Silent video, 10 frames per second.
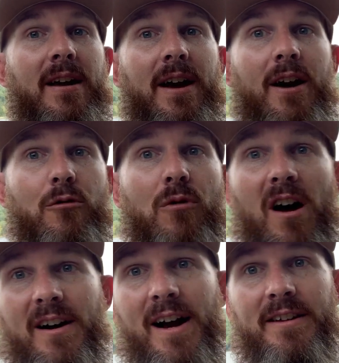
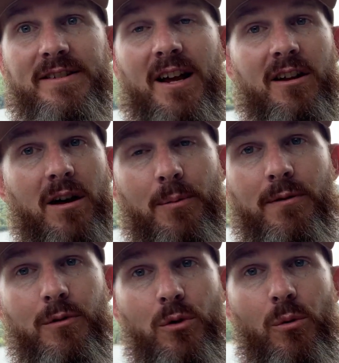Rock Island's got a couple
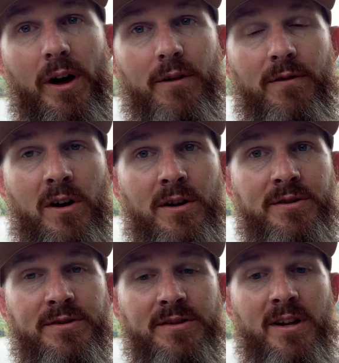of cool
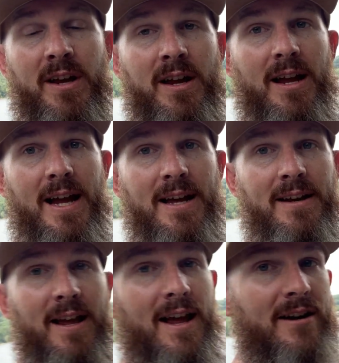waterfalls,
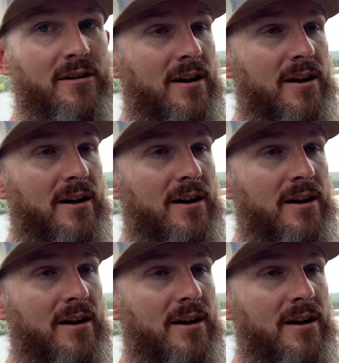and Edgar